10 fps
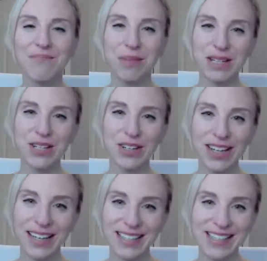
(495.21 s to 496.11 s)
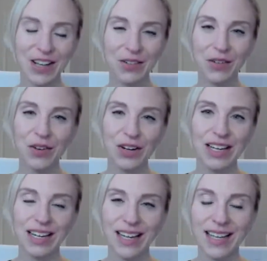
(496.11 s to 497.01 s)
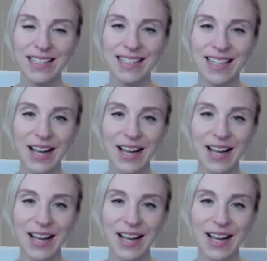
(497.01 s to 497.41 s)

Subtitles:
But turkey itself, if you're eating it,